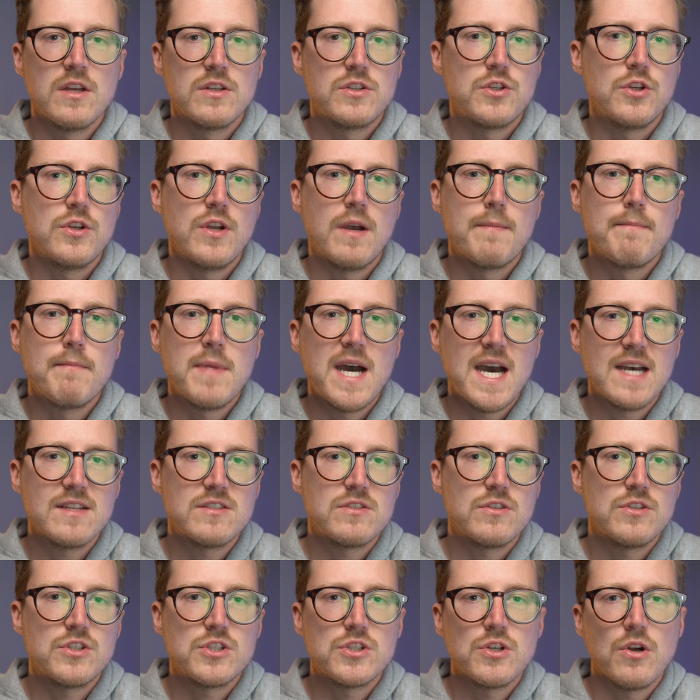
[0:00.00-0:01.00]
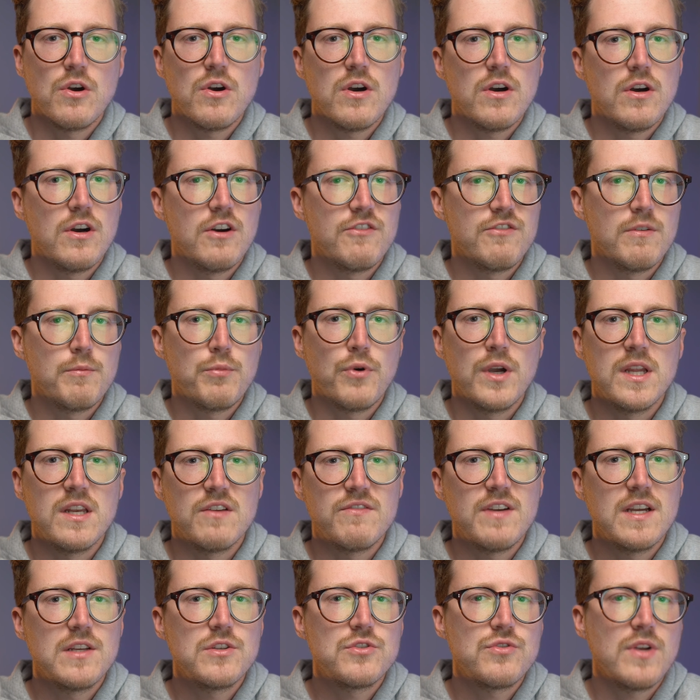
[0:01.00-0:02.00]
do a master shot of a point
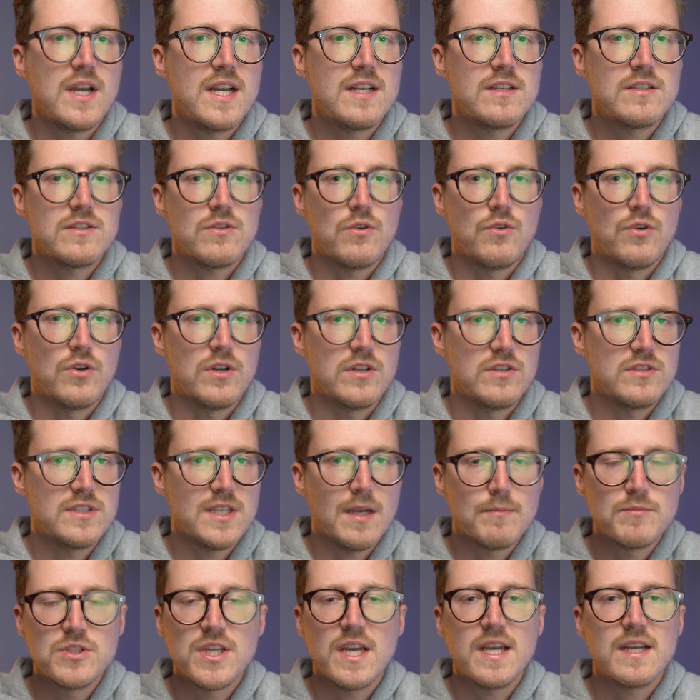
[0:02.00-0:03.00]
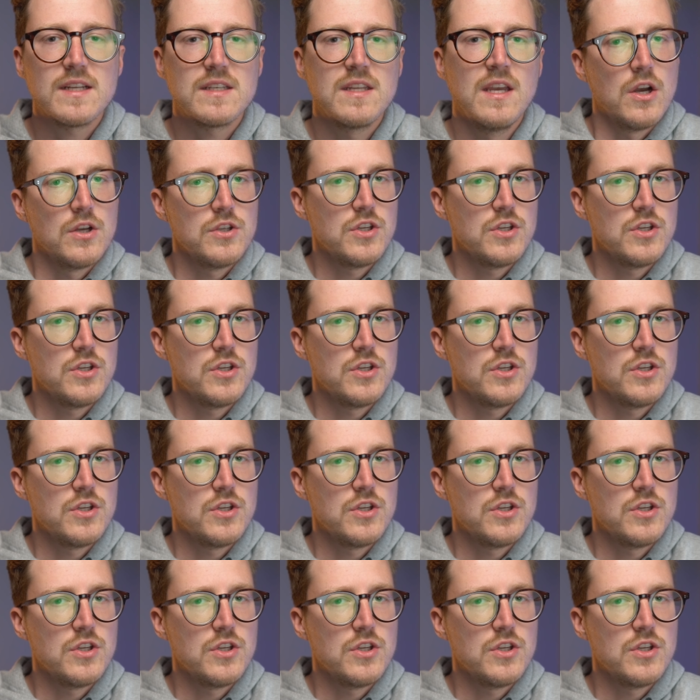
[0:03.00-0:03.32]
of interest or subject,